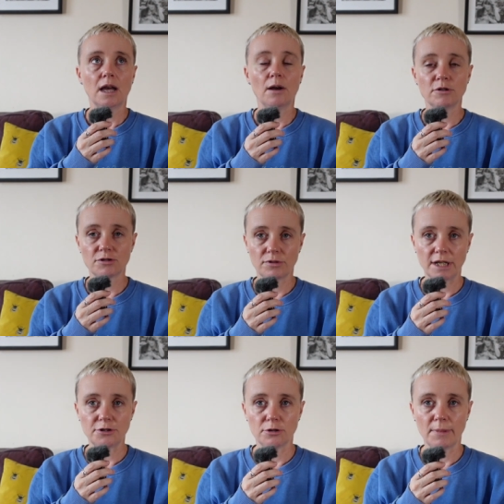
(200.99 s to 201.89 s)
and was
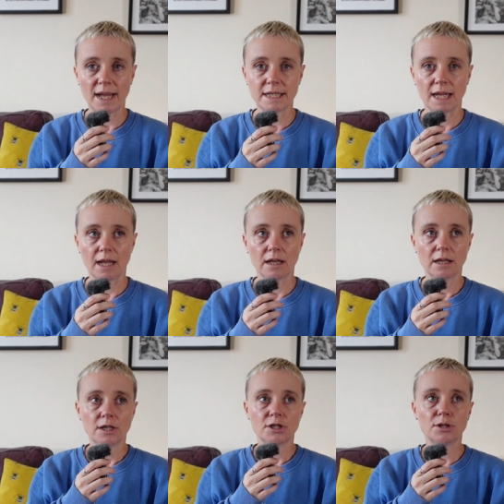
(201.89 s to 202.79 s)
really traumatic,
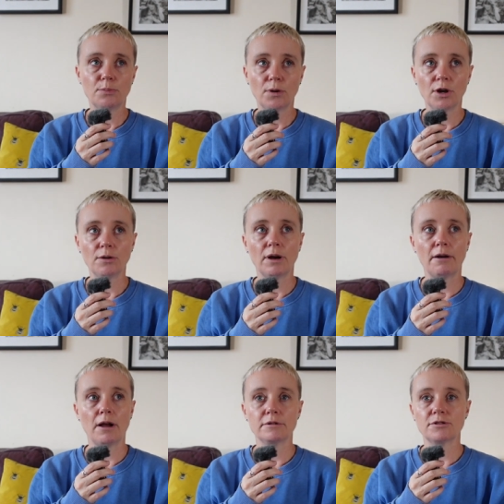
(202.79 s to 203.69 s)
to the point
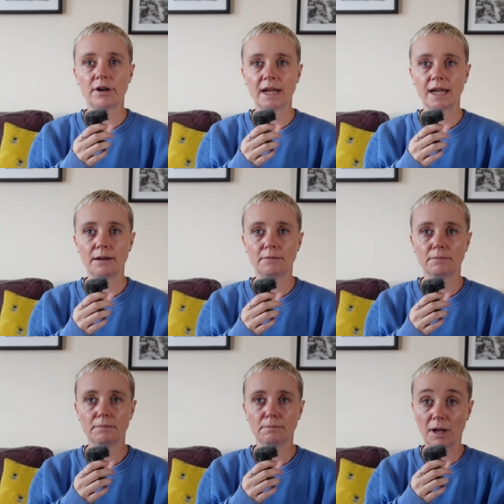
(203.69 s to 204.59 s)
where I was ringing
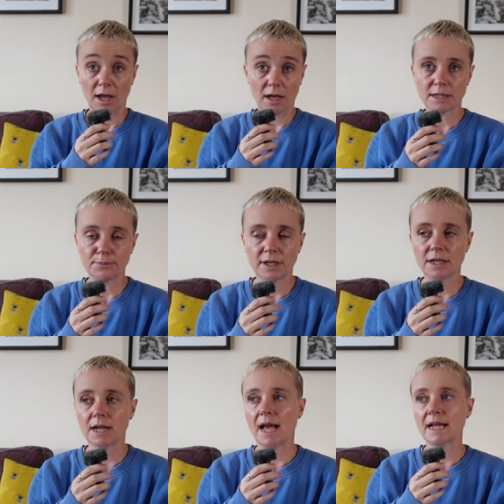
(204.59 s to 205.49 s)
my
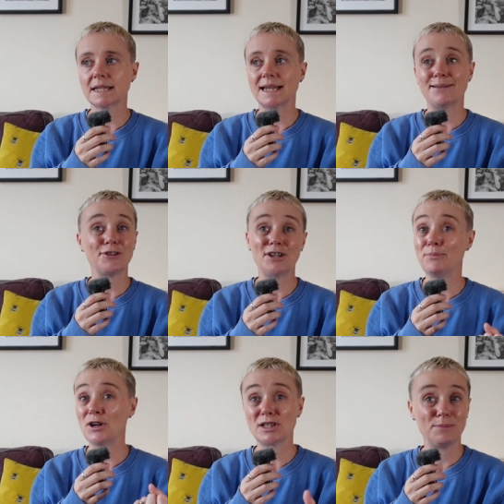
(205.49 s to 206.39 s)
husband and asking him could he
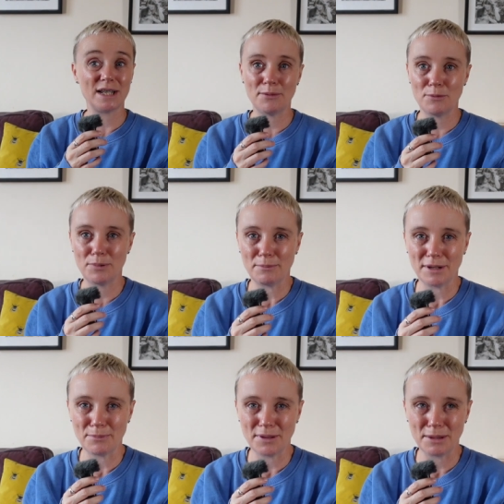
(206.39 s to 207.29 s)
possibly come and pick
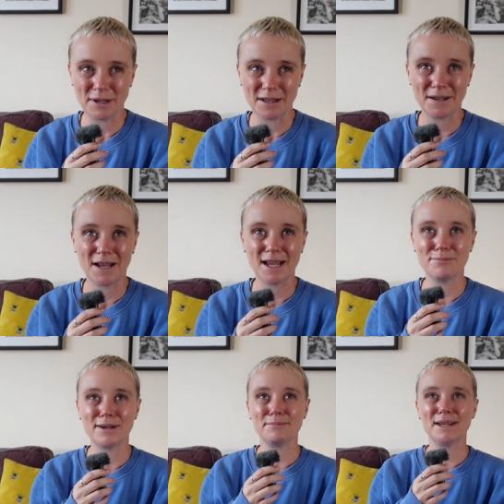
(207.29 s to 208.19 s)
me up in the middle of the night
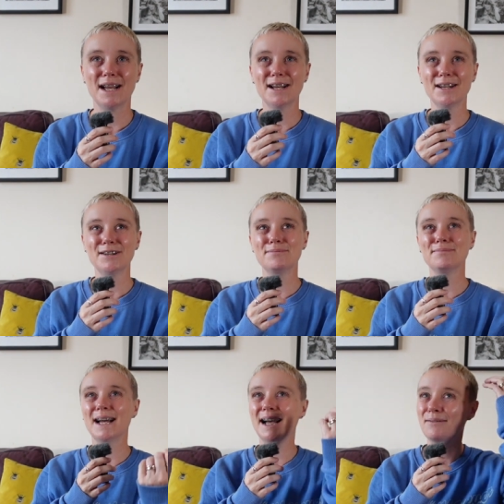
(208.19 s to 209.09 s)
and bring me
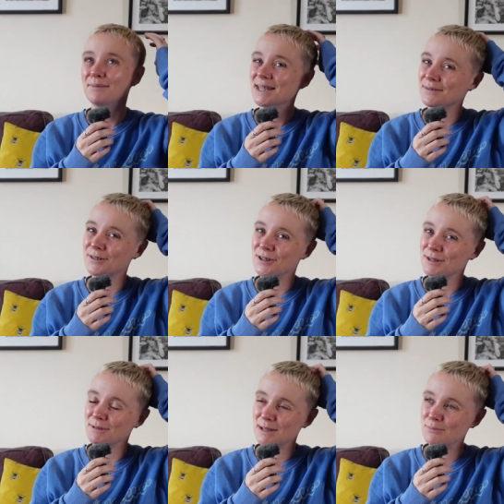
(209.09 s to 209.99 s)
home, which of
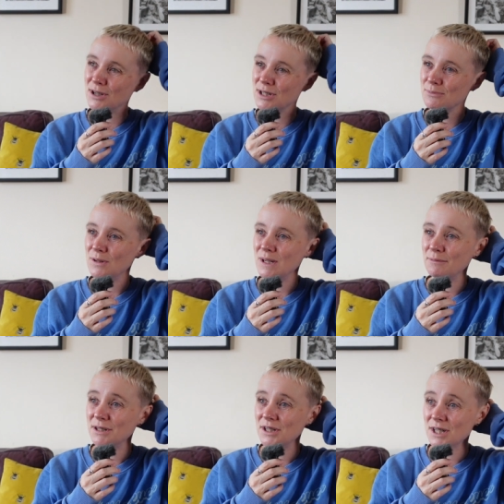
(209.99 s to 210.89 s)
course wasn't possible.
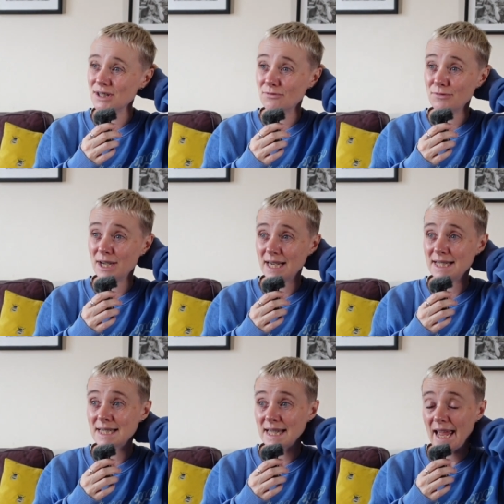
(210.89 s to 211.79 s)
It was just
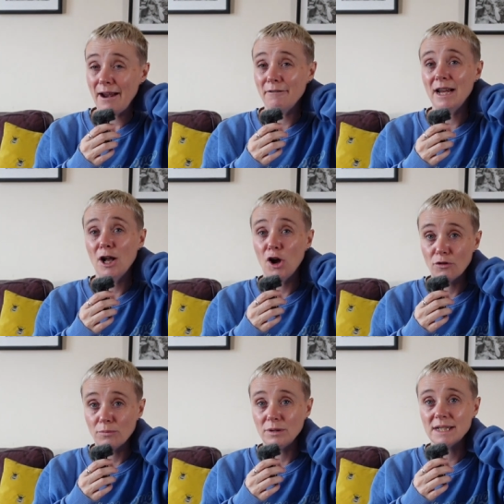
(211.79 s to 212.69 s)
really scary,
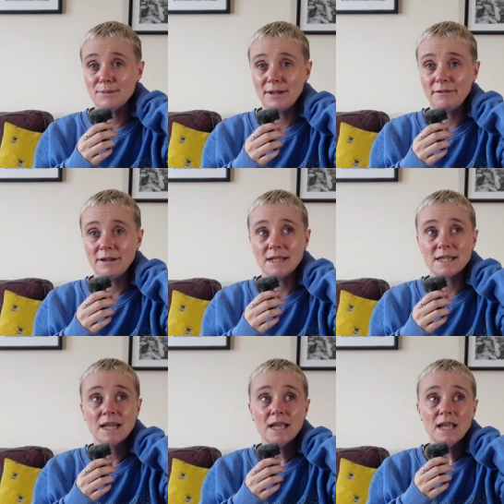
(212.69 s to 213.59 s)
horrible experience